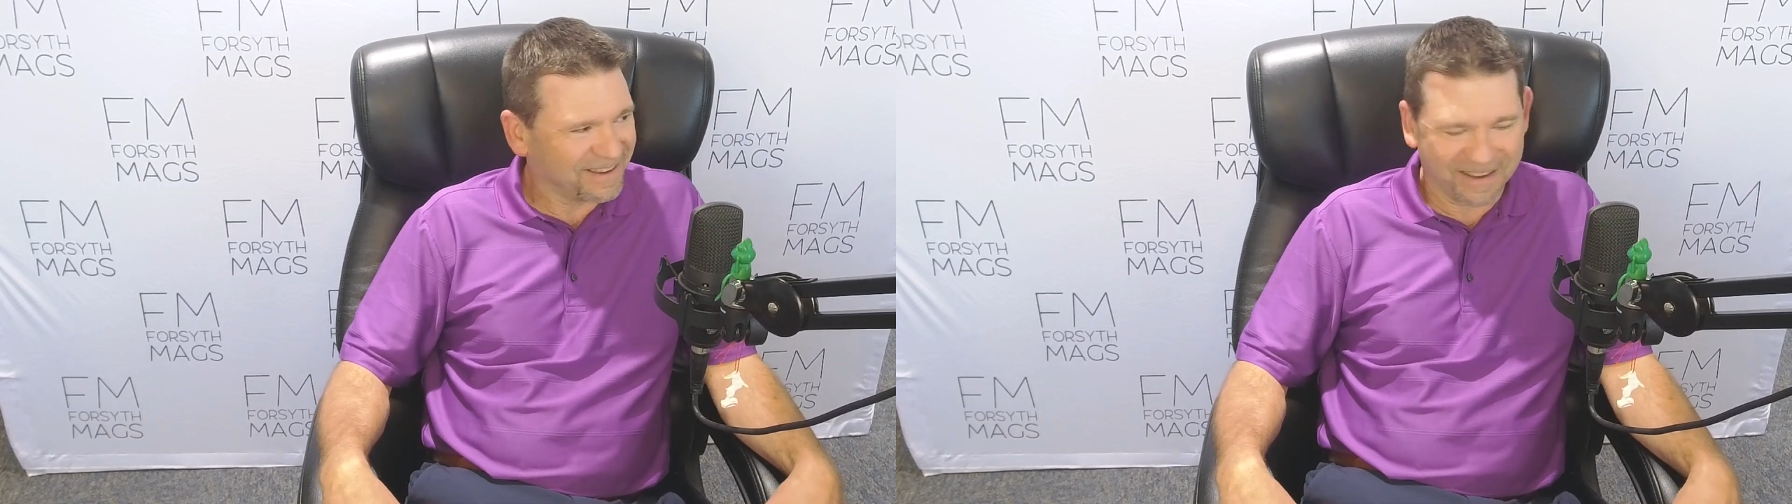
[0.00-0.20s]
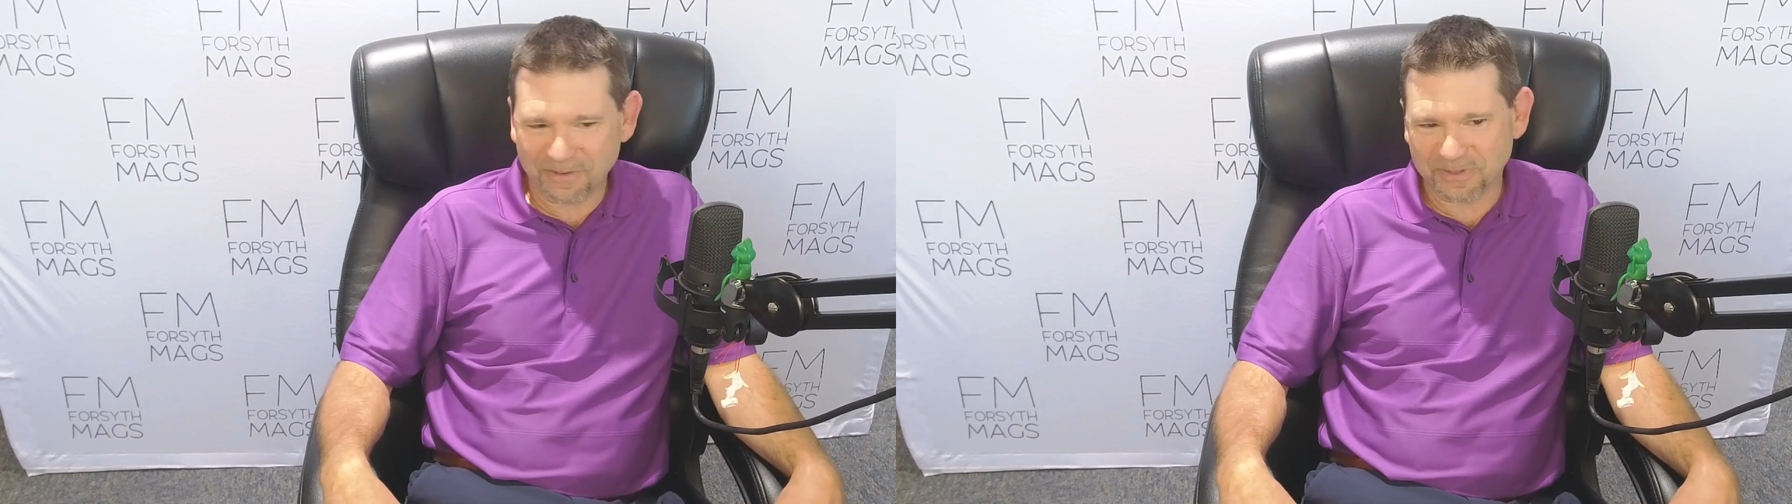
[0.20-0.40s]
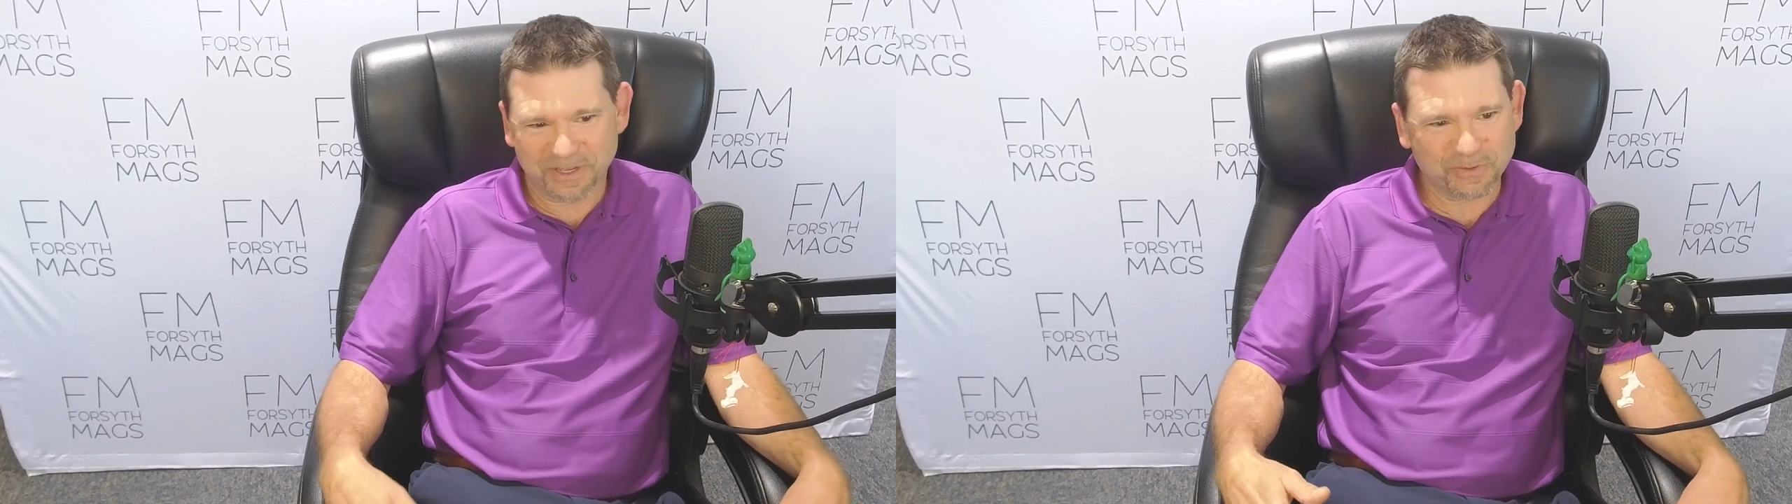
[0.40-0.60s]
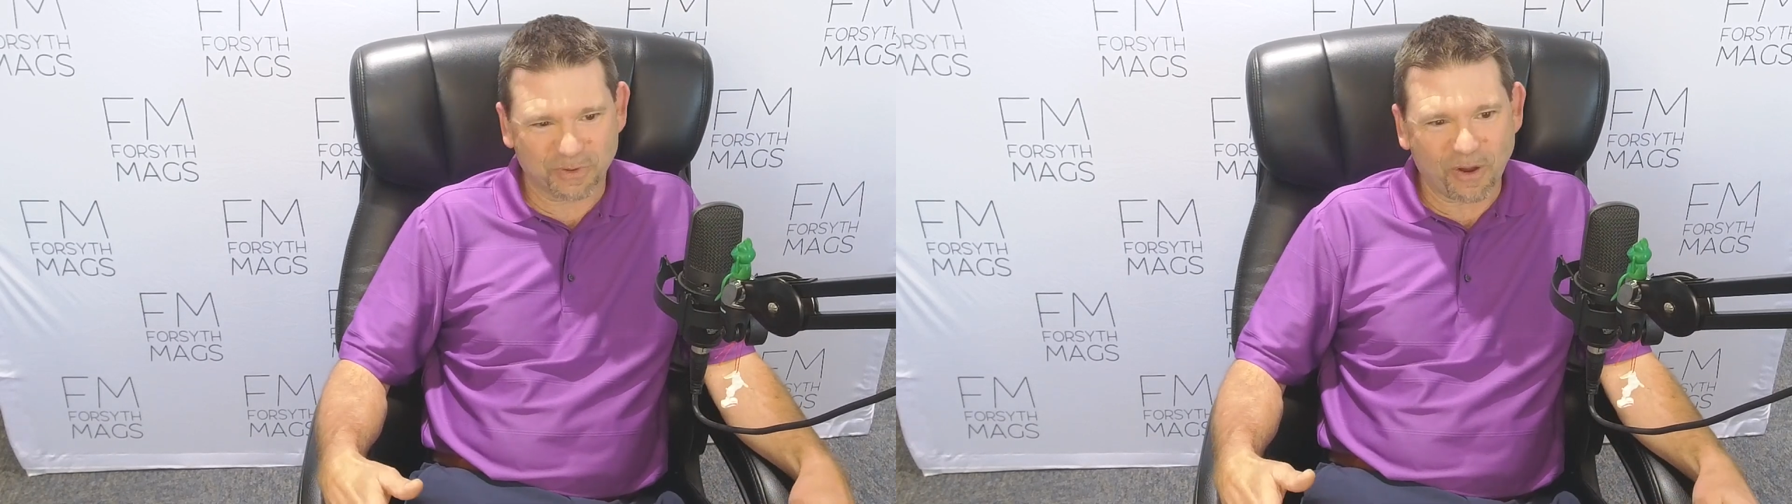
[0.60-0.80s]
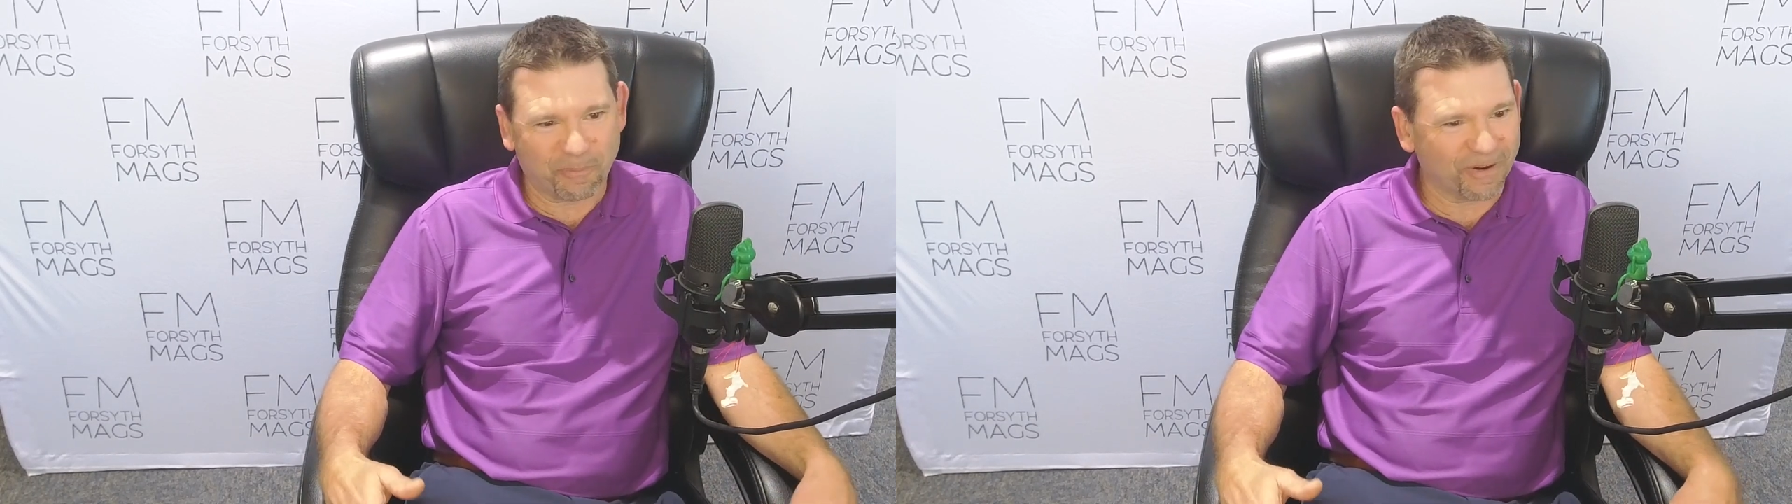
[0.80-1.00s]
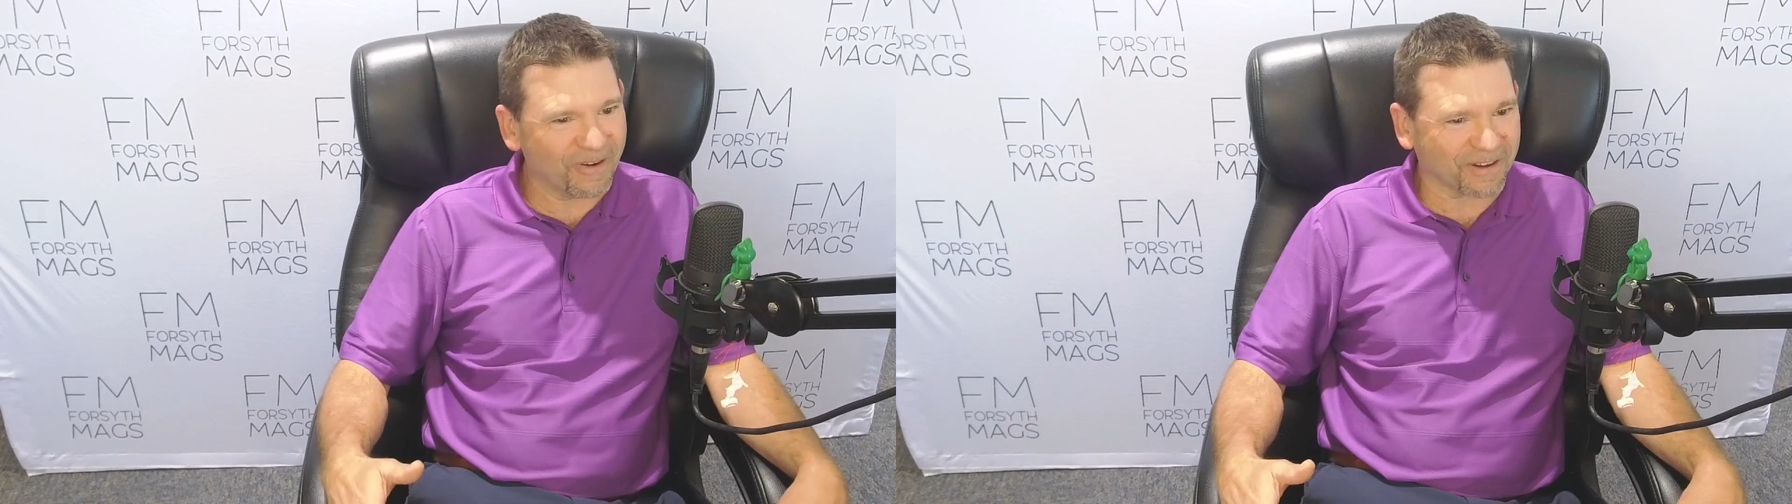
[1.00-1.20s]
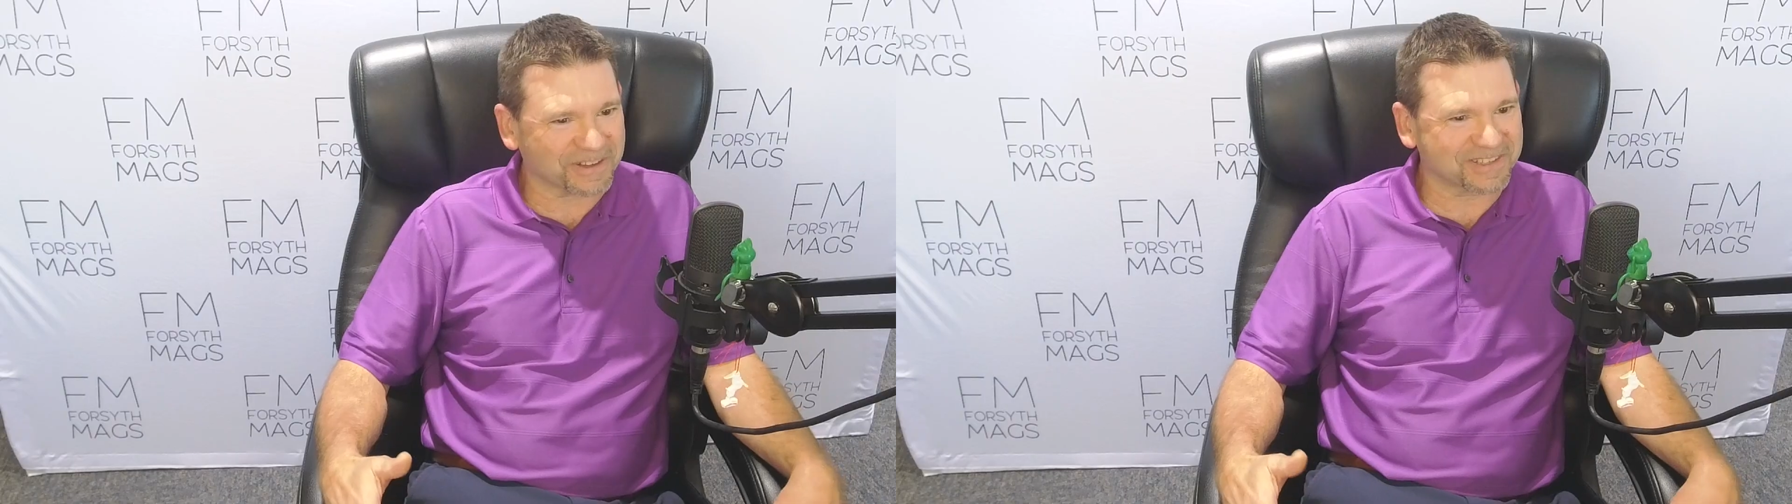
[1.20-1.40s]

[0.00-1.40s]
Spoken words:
These were all perks.